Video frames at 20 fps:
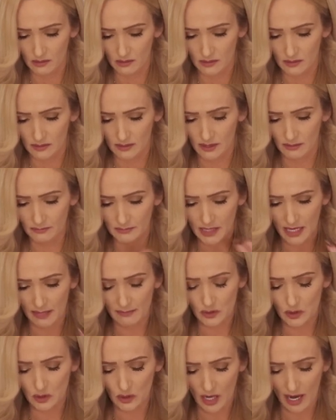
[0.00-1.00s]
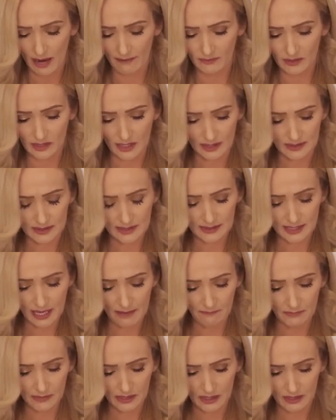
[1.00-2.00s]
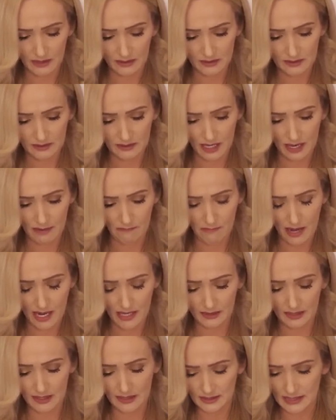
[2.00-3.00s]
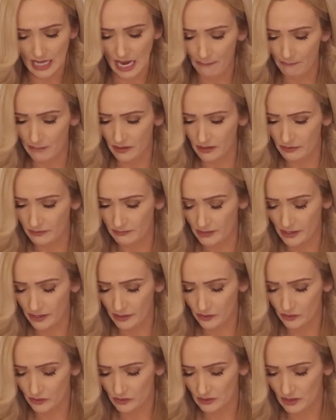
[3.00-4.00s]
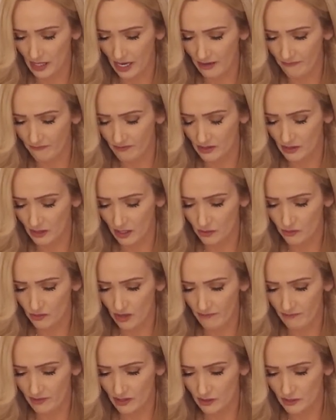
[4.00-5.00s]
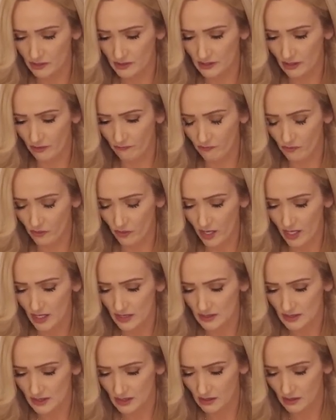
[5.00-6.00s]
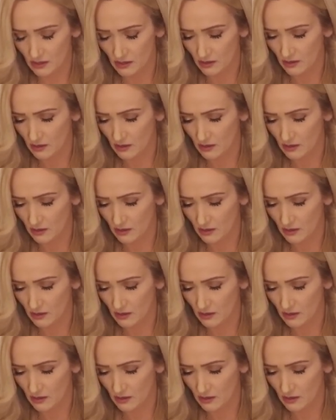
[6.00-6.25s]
Sometimes to have to accept things and make things happen in your life and not driving yourself crazy.